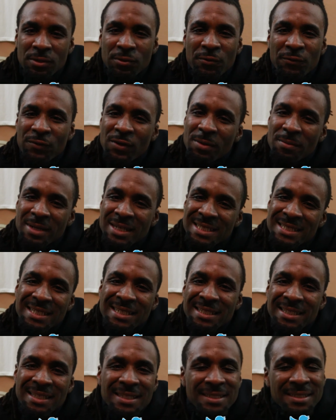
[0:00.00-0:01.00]
You feel me? It,
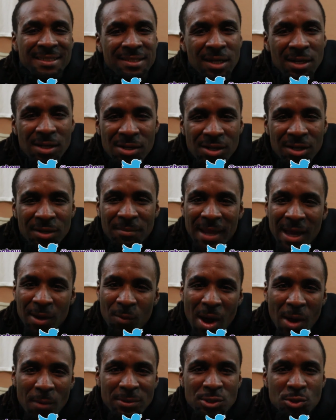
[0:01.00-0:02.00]
it, it dumb. Like
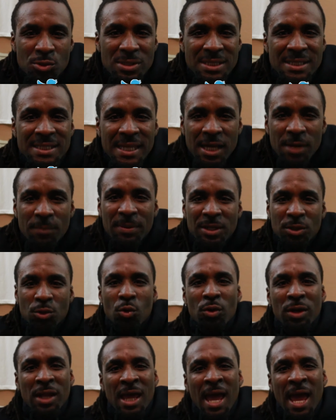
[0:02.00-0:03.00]
why would you still be
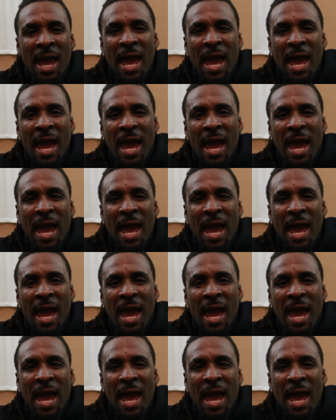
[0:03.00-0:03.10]
doing